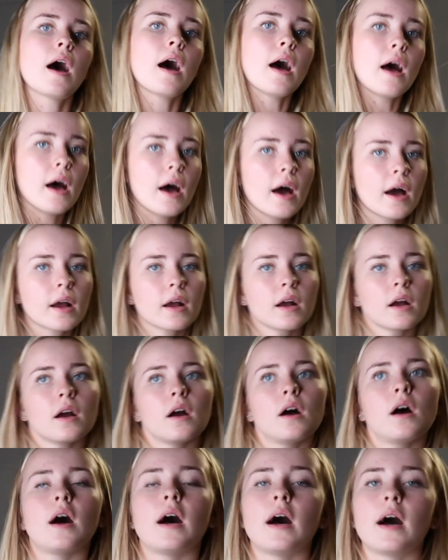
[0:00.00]
I,
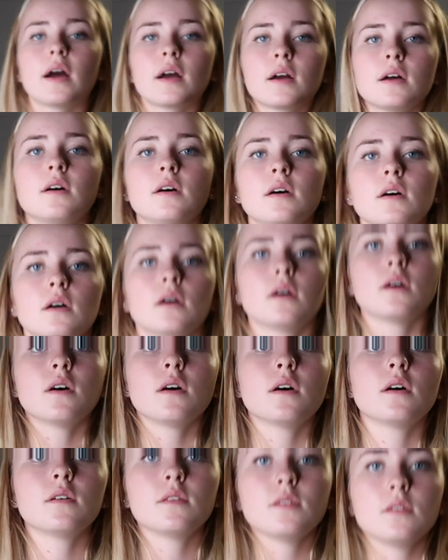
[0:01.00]
I got
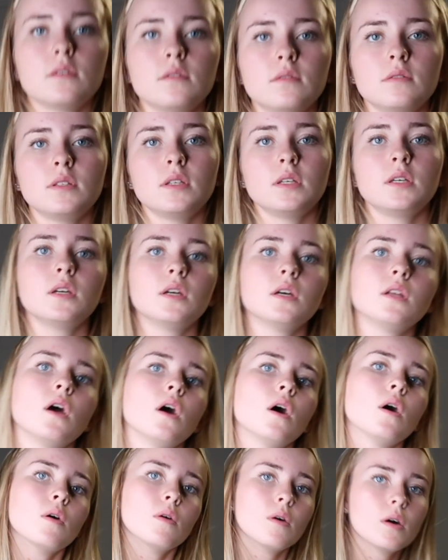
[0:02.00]
all you need.
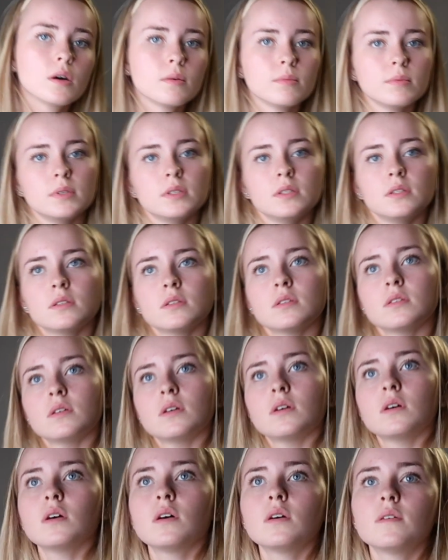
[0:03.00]
One minute
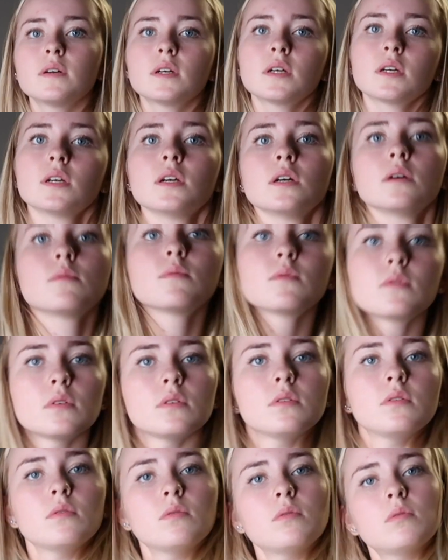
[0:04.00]
now and get
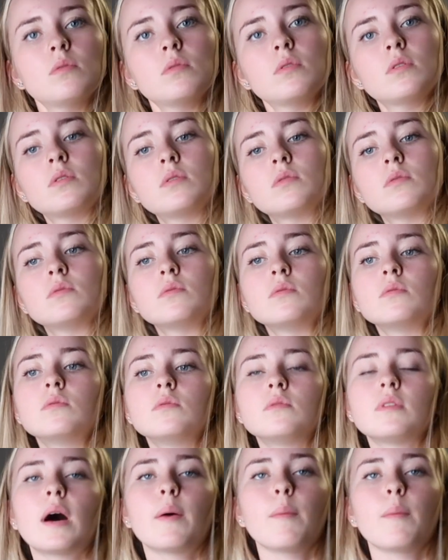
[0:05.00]
what you want.